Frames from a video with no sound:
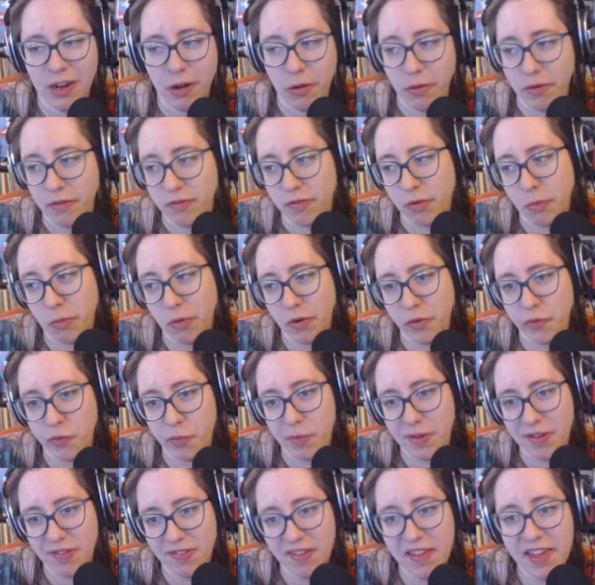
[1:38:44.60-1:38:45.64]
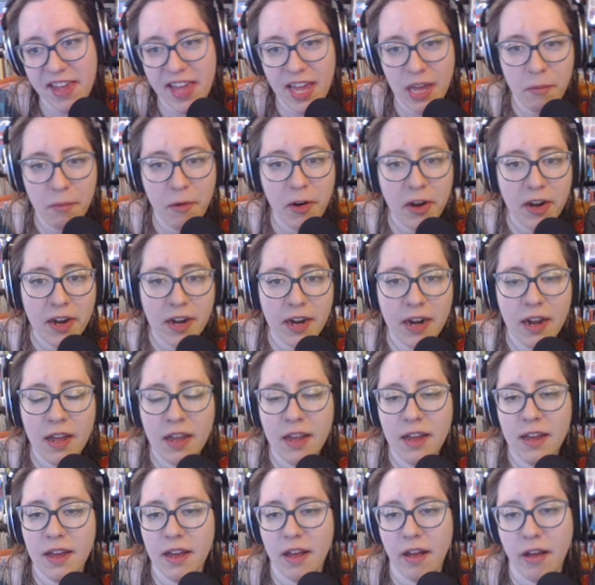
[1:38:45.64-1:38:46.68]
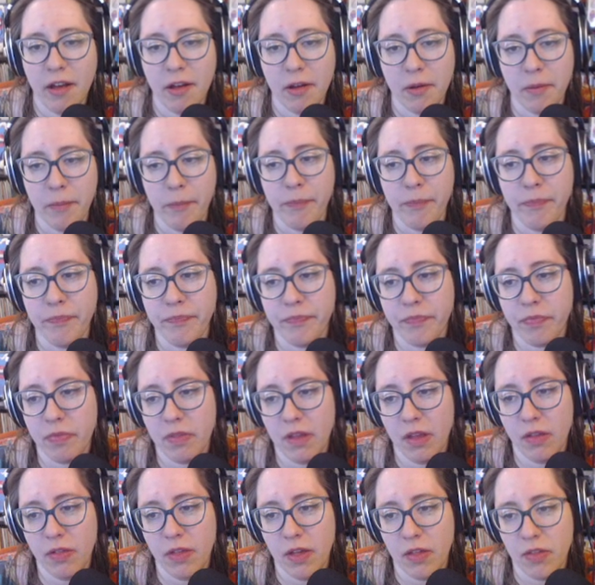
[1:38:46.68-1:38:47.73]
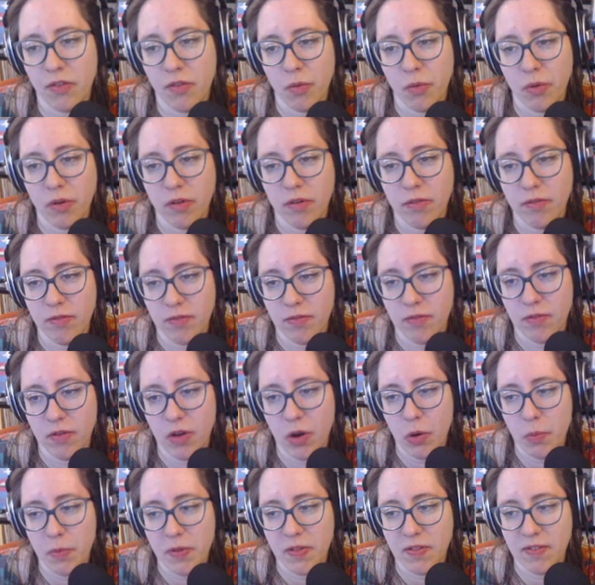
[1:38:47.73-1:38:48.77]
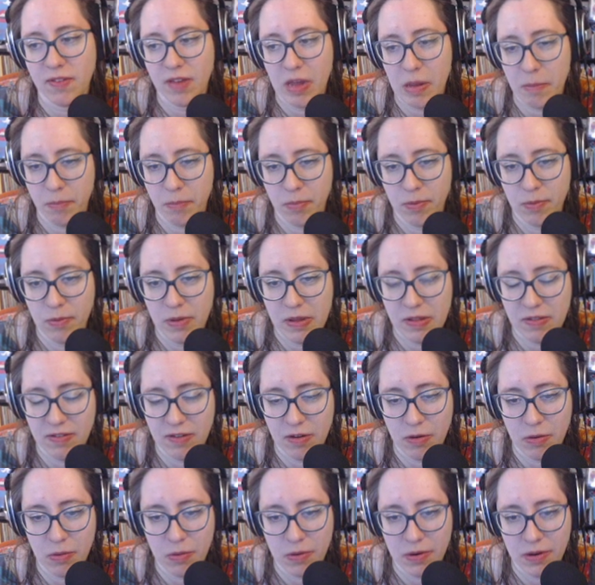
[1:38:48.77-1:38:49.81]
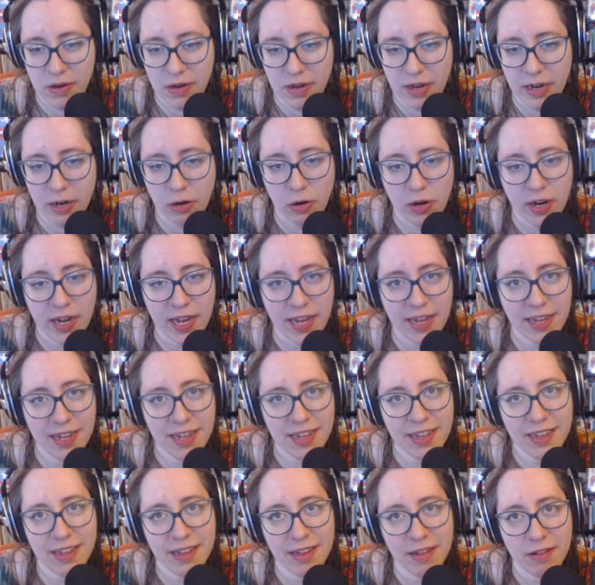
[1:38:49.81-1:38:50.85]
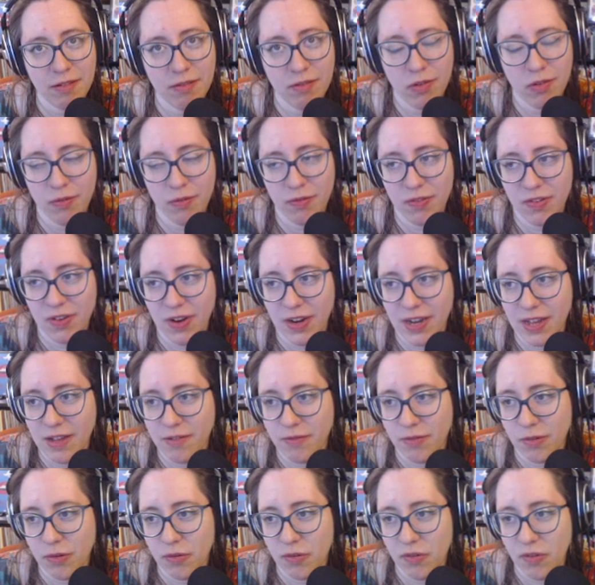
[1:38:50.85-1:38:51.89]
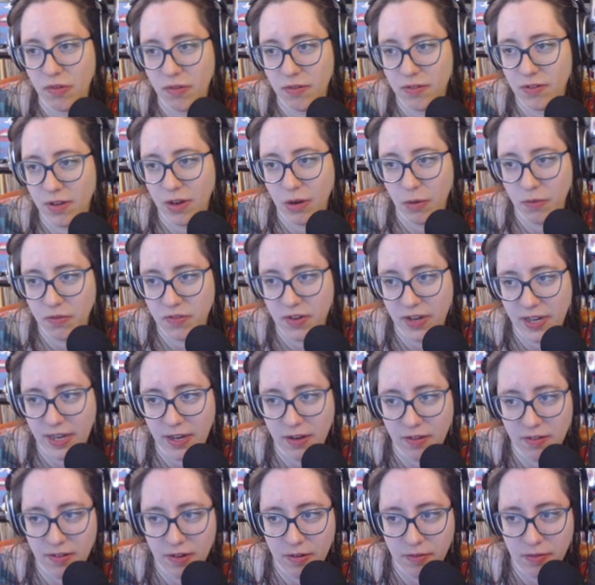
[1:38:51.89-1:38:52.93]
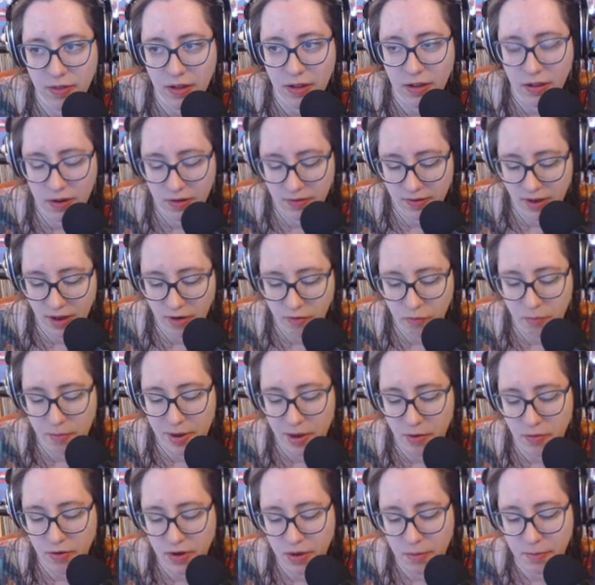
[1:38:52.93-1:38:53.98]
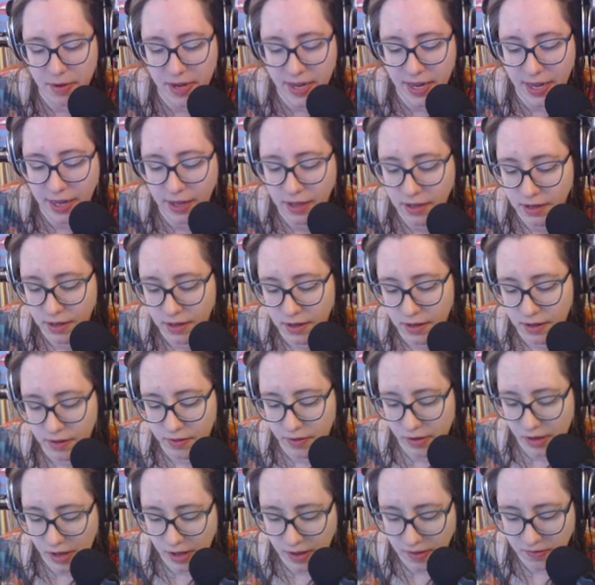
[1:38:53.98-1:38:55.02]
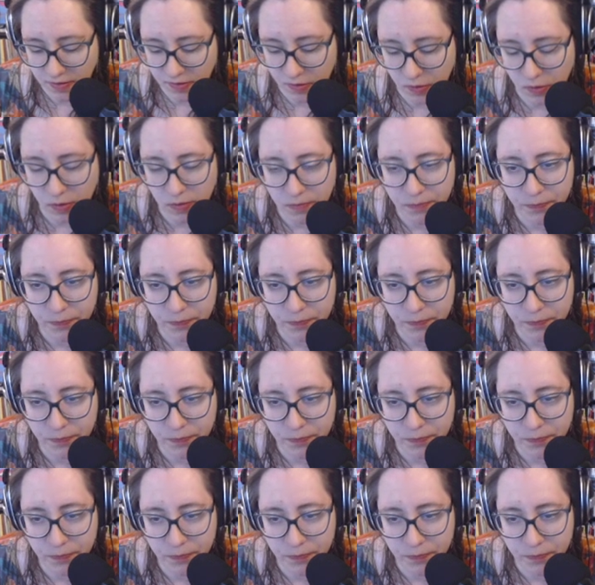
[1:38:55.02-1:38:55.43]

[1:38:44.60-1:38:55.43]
if you're more of a PC gamer, that sort of opens up its own area of study versus sticking to stuff that is kind of bounded by the console.